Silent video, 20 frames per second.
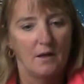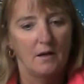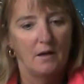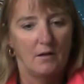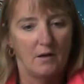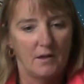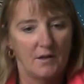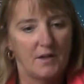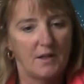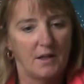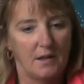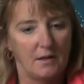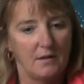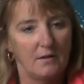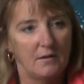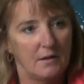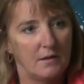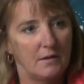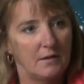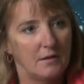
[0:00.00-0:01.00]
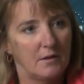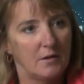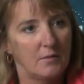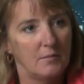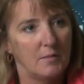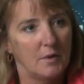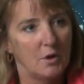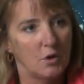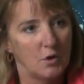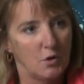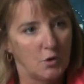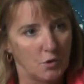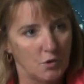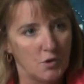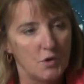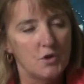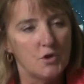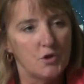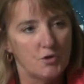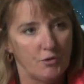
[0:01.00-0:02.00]
I think that a
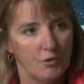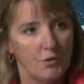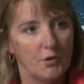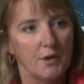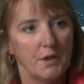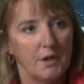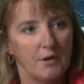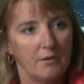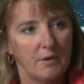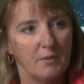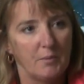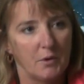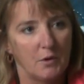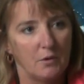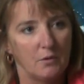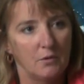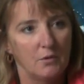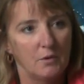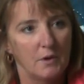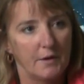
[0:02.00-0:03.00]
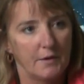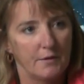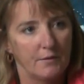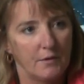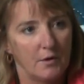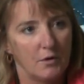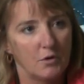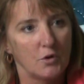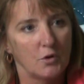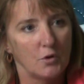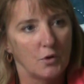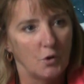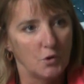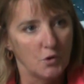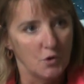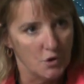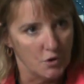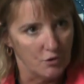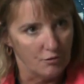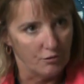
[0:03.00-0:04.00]
good scrutiny report and
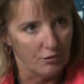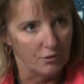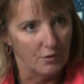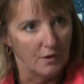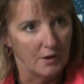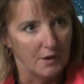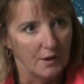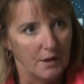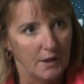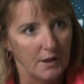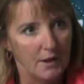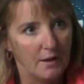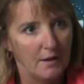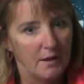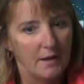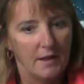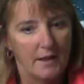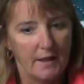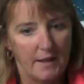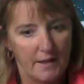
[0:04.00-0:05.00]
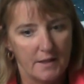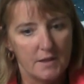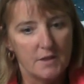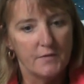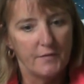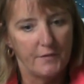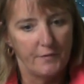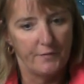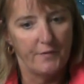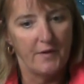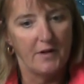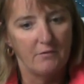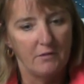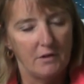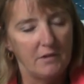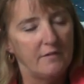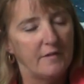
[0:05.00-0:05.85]
good scrutiny is very,